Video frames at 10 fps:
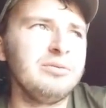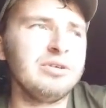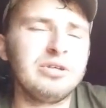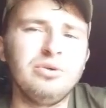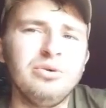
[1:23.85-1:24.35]

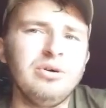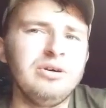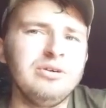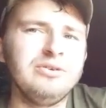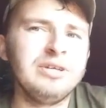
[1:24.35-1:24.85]
what they're
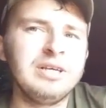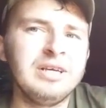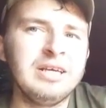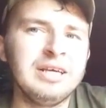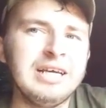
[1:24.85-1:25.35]
caught on,
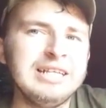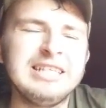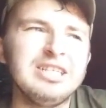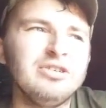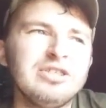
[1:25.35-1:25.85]

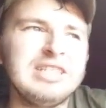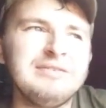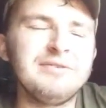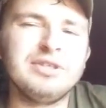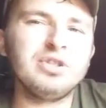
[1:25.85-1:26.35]
and it looks
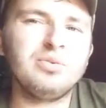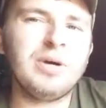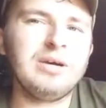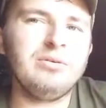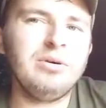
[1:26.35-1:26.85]
different
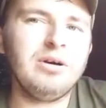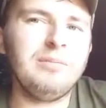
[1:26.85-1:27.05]
as well.